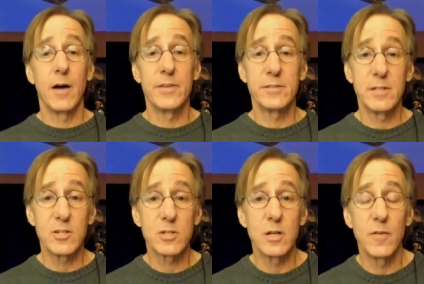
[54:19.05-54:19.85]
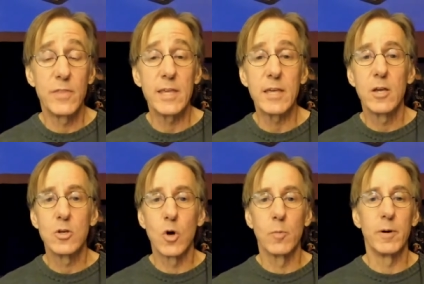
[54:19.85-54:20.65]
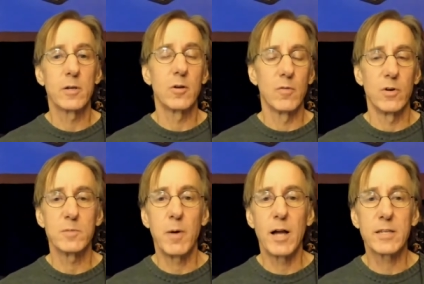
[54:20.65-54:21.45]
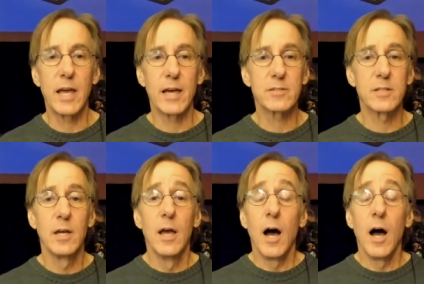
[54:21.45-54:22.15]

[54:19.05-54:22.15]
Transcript: on this edition of the Your Book, Your Voice podcast.